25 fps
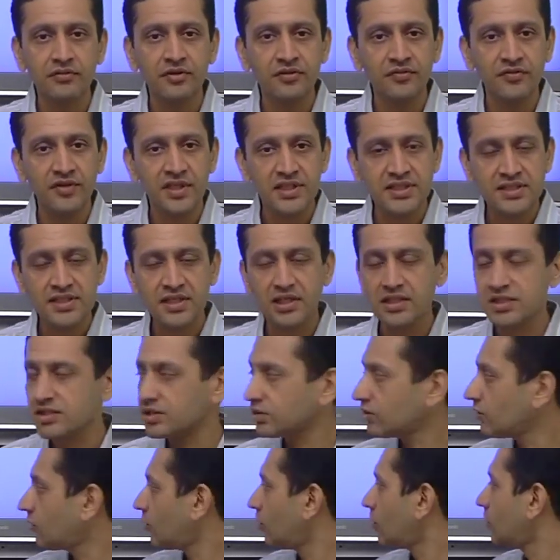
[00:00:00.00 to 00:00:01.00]
We've
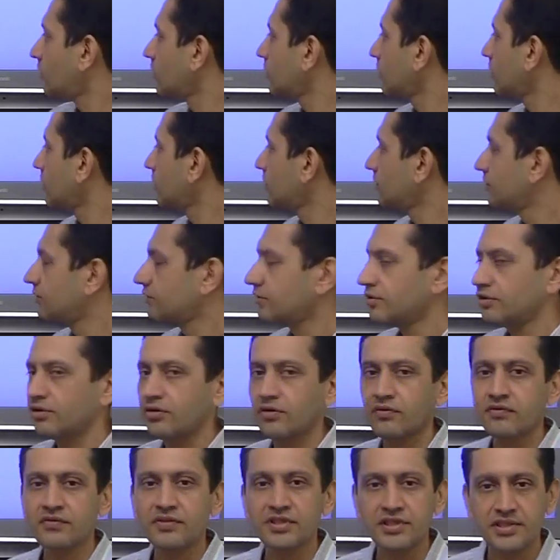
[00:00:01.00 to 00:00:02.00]
discussed all
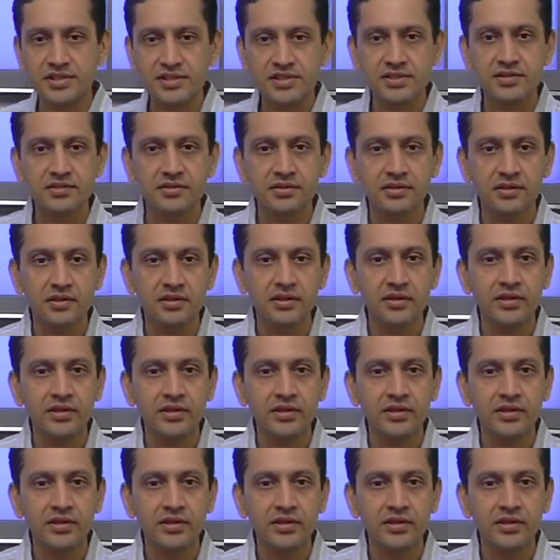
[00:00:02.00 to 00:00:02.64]
three of these.